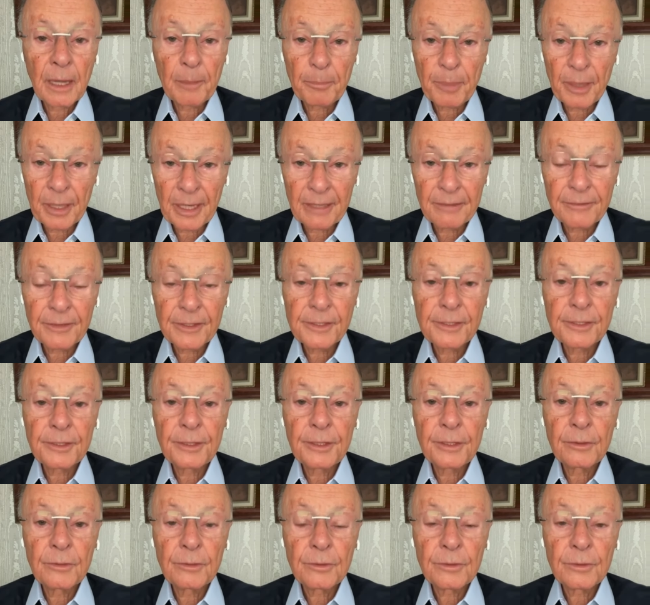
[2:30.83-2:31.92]
The Word of
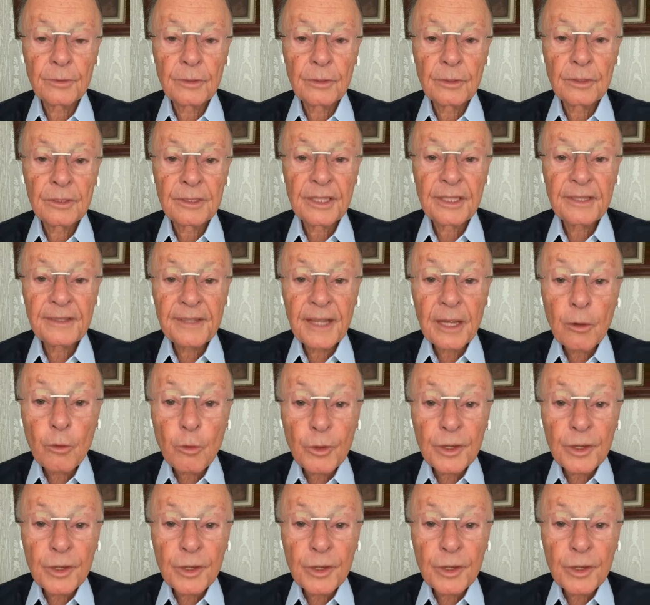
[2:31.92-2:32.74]
God. You